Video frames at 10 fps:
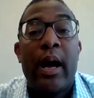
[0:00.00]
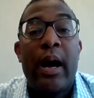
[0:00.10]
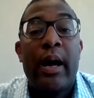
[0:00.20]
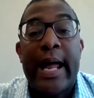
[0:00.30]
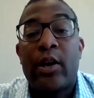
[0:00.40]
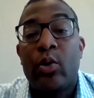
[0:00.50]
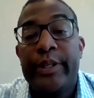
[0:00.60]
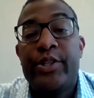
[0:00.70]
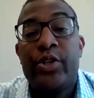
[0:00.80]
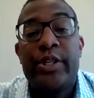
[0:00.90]
not
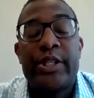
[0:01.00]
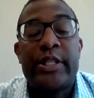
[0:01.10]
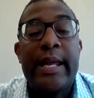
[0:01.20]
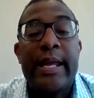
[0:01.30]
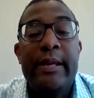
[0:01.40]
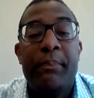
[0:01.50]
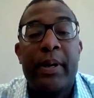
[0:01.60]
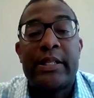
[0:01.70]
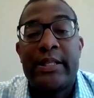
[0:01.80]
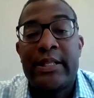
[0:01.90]
only to the state,
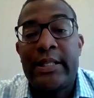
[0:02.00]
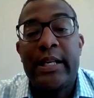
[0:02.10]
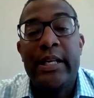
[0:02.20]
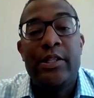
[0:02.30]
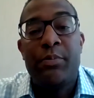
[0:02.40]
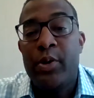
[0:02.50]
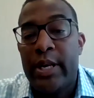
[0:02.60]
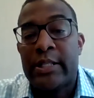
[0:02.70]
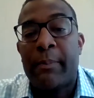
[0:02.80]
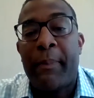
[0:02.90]
but to cities,
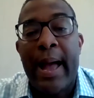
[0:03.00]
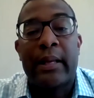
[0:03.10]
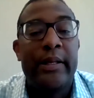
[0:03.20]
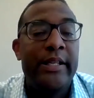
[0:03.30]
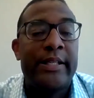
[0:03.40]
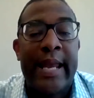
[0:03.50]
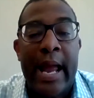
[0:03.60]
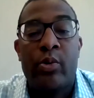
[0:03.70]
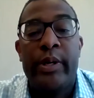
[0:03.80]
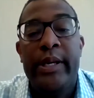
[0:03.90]
municipalities,
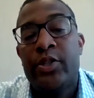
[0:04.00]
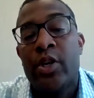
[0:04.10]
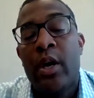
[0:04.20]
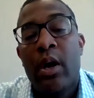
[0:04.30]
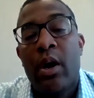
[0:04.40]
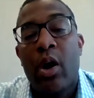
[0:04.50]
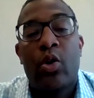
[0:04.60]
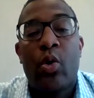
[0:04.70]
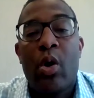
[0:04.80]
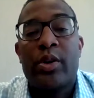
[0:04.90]
counties
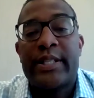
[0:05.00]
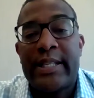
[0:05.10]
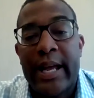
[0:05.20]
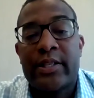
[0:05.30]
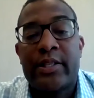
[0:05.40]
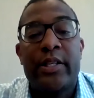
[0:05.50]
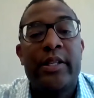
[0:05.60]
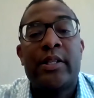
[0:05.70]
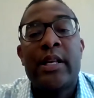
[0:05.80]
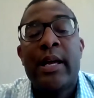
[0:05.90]
across
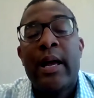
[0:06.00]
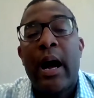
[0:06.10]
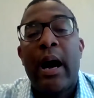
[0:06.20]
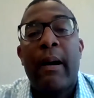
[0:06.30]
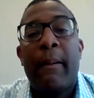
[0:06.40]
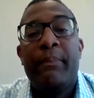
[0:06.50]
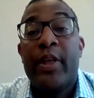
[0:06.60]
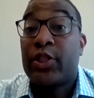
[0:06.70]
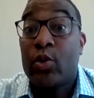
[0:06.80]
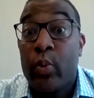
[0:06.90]
Texas.
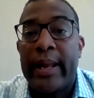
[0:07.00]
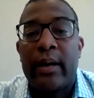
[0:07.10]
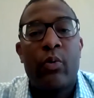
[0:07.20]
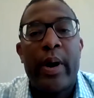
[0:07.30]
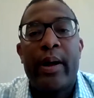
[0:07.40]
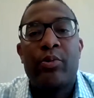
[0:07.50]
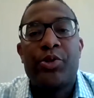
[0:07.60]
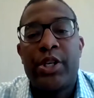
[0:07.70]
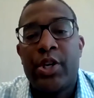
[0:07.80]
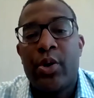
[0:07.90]
The threat around
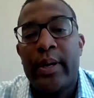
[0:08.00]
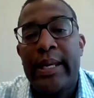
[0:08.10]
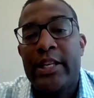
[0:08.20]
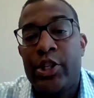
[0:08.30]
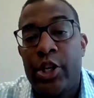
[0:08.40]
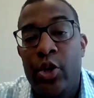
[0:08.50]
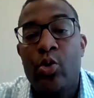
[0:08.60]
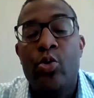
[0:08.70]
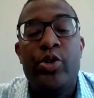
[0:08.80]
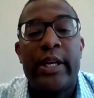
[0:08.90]
security is
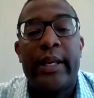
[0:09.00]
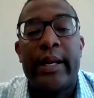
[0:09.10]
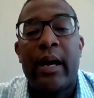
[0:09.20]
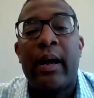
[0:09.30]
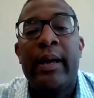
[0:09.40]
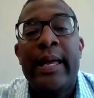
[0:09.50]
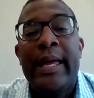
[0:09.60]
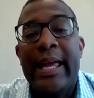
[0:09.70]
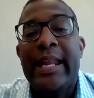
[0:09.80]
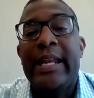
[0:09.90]
huge, and
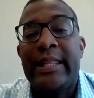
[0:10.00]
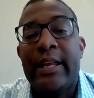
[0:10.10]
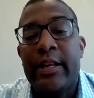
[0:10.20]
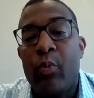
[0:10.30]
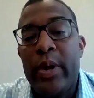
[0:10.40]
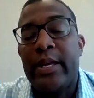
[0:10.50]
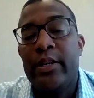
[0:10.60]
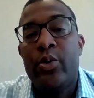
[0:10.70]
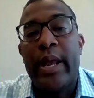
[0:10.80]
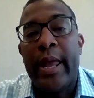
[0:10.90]
anything that we
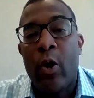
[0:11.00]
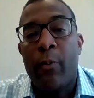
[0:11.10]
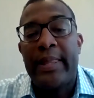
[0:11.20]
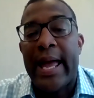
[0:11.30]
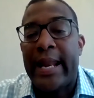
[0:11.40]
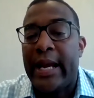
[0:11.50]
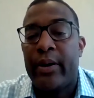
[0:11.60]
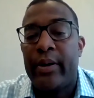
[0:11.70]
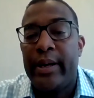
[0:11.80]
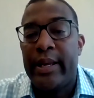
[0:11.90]
could do to help in that
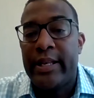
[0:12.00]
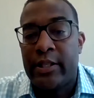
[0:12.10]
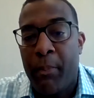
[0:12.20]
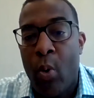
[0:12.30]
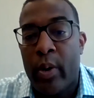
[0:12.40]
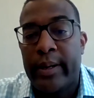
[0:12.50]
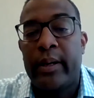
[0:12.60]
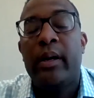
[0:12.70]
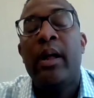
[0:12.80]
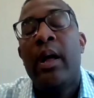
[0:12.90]
area is
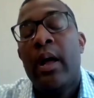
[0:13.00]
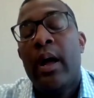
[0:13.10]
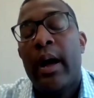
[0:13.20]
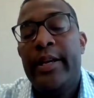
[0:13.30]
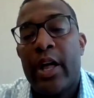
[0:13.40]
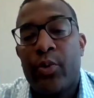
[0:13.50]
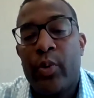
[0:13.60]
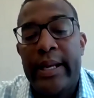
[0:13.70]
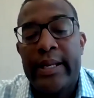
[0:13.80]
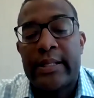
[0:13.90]
important. Another
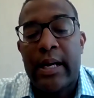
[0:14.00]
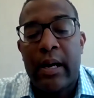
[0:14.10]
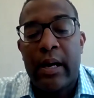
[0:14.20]
one is